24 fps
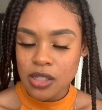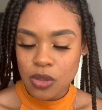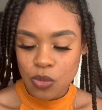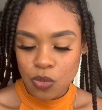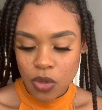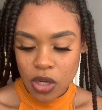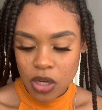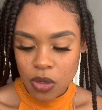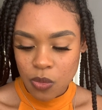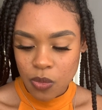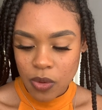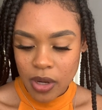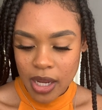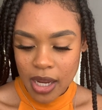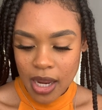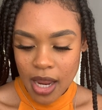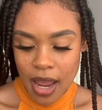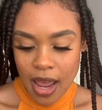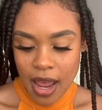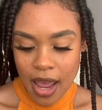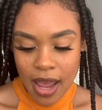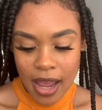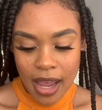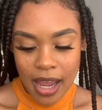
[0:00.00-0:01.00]
runway,
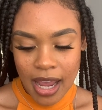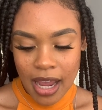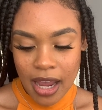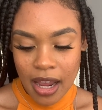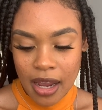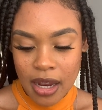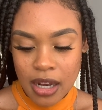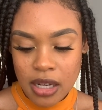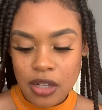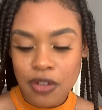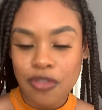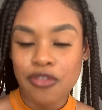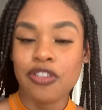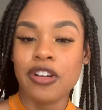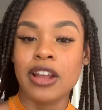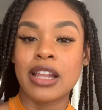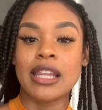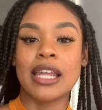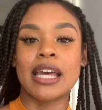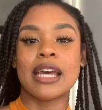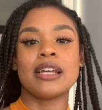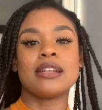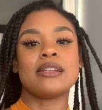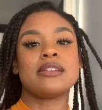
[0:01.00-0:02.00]
and
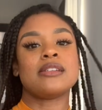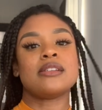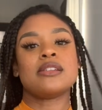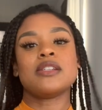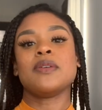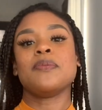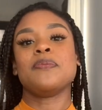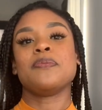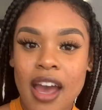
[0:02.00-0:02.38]
freelance.